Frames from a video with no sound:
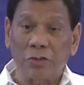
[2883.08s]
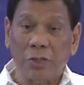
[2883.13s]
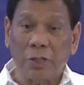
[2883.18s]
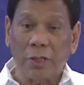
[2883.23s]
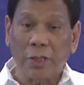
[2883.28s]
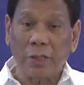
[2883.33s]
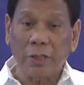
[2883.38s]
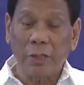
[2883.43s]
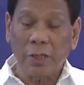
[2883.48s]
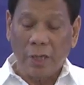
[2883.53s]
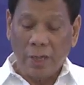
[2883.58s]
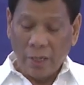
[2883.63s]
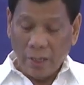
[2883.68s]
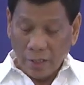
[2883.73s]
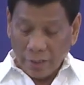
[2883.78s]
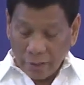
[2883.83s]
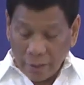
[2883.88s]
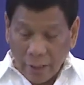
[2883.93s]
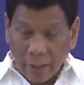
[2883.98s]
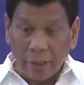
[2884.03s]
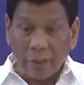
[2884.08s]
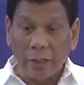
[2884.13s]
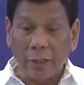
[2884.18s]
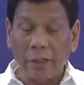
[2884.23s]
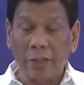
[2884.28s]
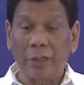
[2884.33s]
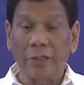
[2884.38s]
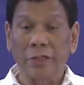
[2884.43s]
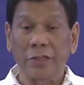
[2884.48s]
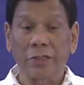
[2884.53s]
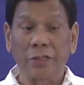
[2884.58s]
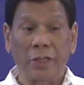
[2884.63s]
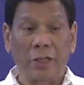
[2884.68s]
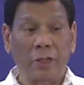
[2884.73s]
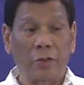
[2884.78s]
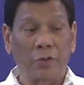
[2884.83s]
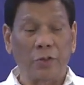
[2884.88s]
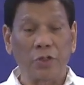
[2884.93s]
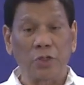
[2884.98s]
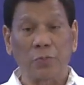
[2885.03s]
done, then there is the
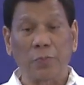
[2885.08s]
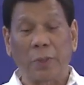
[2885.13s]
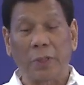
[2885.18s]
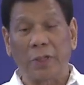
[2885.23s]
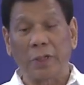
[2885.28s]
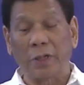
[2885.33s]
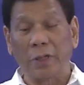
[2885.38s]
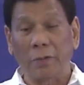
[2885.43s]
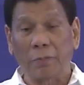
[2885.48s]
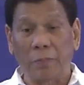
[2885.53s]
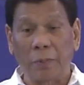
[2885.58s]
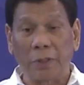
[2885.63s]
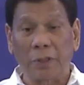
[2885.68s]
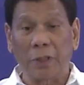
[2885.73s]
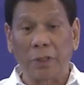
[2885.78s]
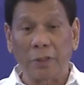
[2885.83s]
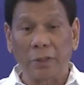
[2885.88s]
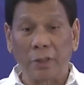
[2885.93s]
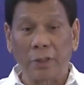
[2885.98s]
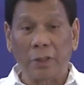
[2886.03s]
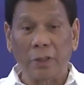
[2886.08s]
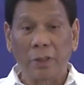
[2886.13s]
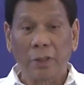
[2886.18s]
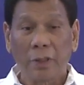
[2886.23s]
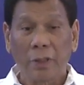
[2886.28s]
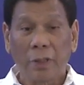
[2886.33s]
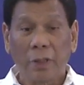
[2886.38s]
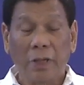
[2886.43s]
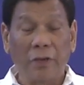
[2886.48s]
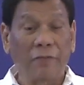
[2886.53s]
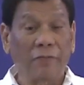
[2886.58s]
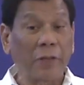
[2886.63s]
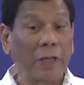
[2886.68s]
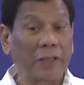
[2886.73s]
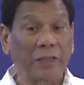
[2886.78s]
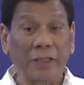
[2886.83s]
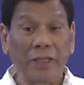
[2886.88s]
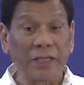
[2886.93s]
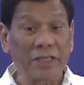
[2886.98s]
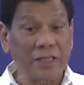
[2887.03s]
corresponding penalty. If
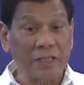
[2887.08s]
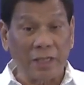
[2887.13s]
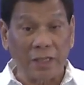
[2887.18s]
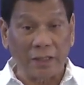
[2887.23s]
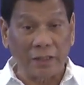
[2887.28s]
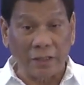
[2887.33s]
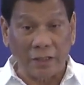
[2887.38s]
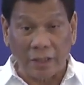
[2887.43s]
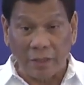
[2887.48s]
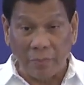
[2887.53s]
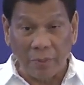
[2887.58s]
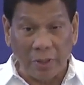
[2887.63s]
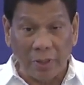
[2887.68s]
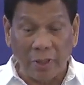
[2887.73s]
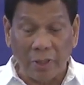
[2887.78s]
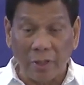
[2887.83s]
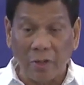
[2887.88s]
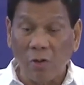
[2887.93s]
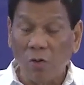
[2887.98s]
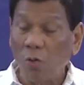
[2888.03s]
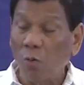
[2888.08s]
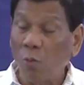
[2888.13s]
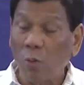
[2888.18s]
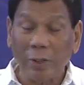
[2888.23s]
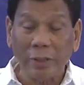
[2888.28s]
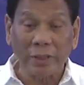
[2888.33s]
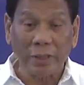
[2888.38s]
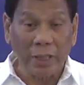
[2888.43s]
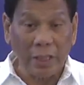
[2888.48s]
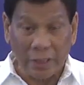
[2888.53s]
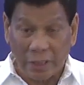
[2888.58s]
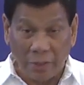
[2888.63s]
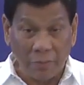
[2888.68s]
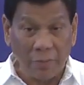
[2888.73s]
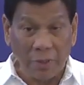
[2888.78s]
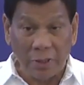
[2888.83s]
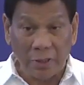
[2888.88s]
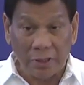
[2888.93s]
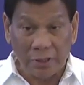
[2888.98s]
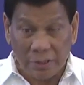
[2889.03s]
that is not criminal, what
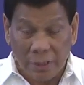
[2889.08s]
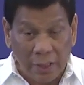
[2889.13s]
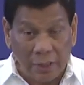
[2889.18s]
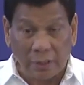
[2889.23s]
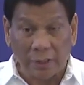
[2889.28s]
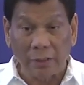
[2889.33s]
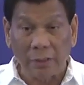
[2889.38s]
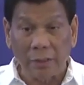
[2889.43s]
animal is that?